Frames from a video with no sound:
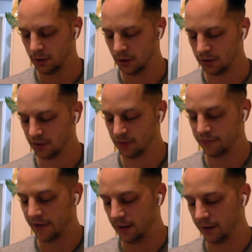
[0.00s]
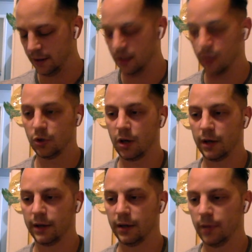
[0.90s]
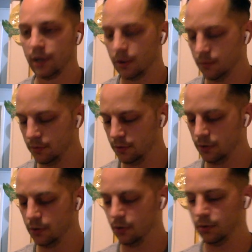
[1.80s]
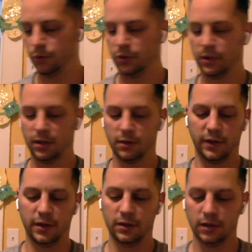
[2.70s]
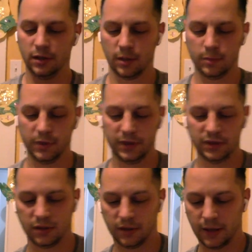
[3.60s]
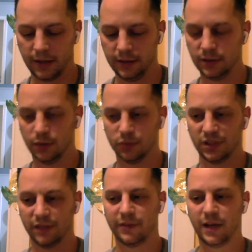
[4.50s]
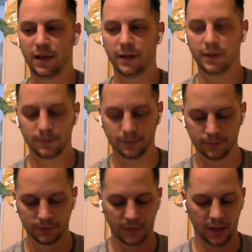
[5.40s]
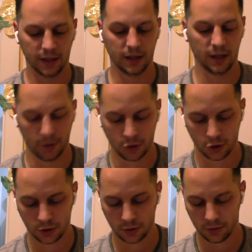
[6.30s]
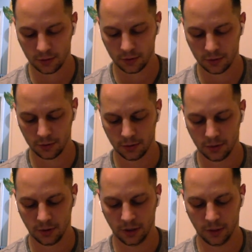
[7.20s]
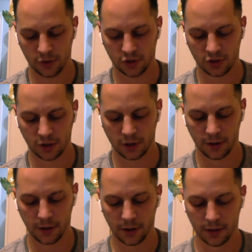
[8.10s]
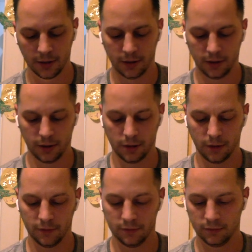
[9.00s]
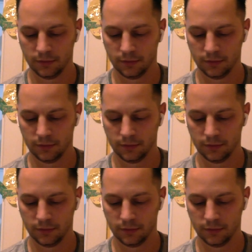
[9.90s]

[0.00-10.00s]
This is Valiant I'm talking about. You know, when you think of indie companies in the 90s, it was like Valiant and Image. Image started it, and then, you know,